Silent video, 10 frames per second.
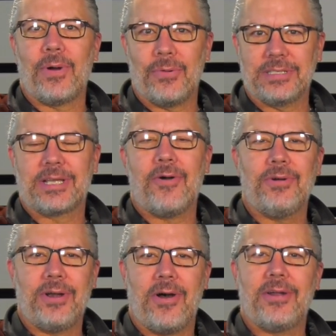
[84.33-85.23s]
what was
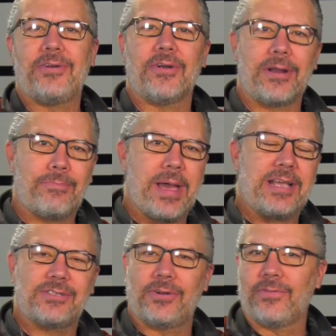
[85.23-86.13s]
going on during
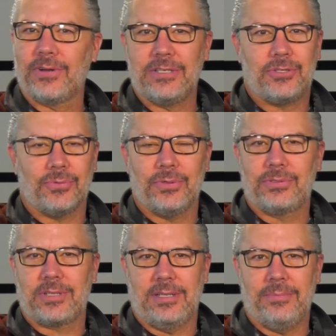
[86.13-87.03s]
Passover in
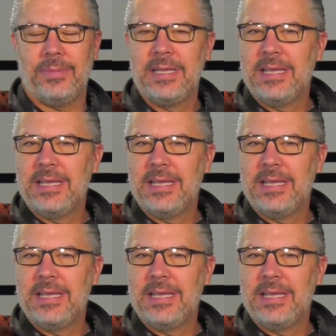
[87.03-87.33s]
Jerusalem,